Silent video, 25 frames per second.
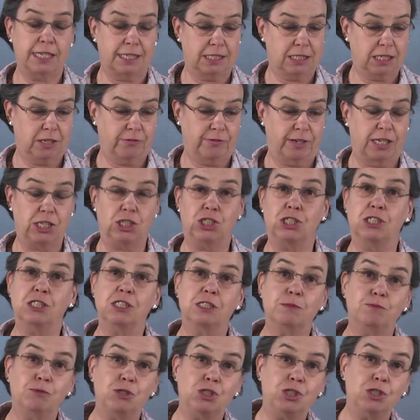
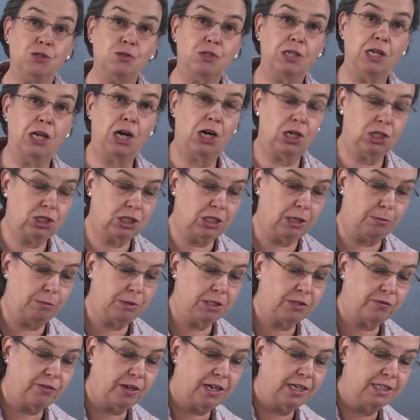excavations produce large
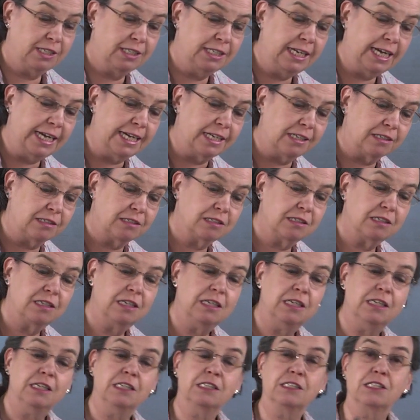numbers of iron nails,
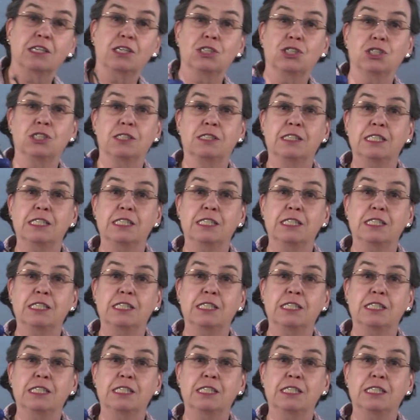such as